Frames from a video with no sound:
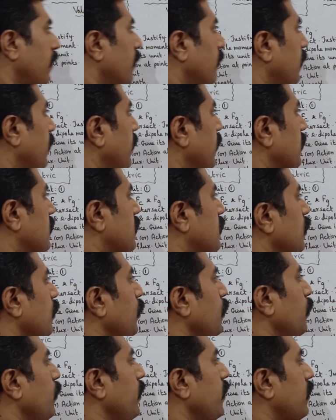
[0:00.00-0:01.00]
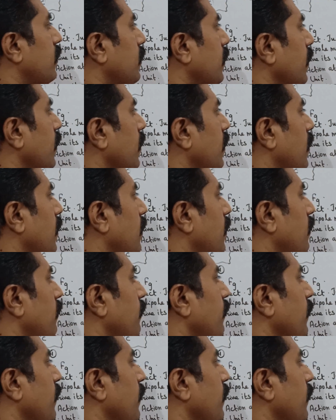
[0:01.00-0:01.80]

The next unit 3 la,